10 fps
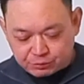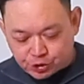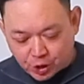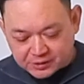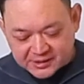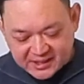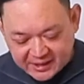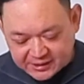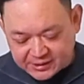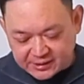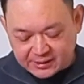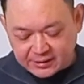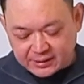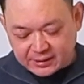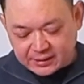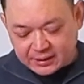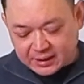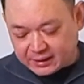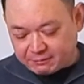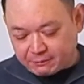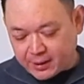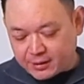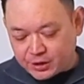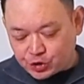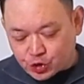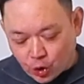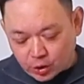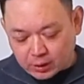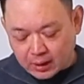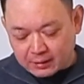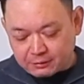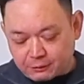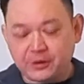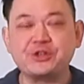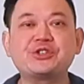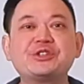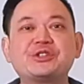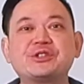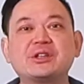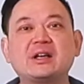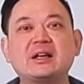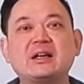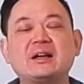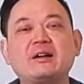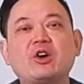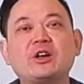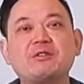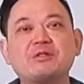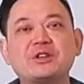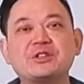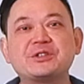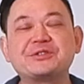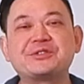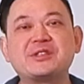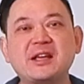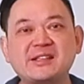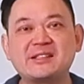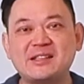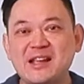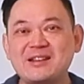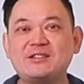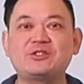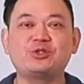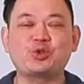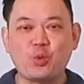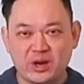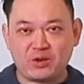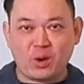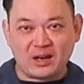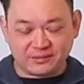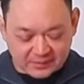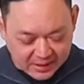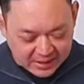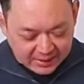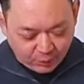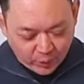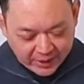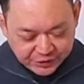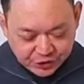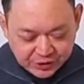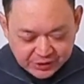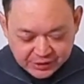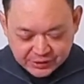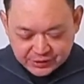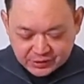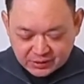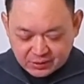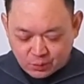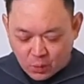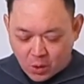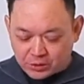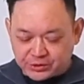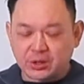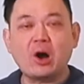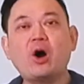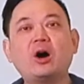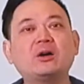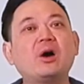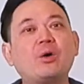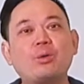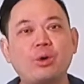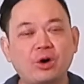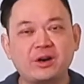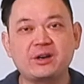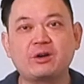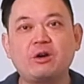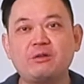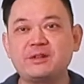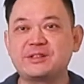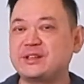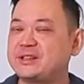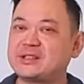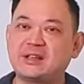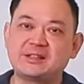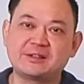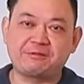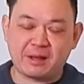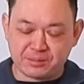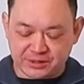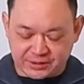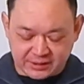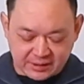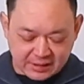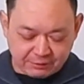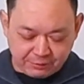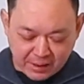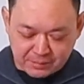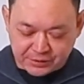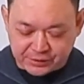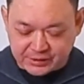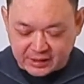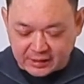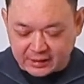John 6, and very short verses, only verses 16 to 21, where Jesus walks on water. Obviously, it's a famous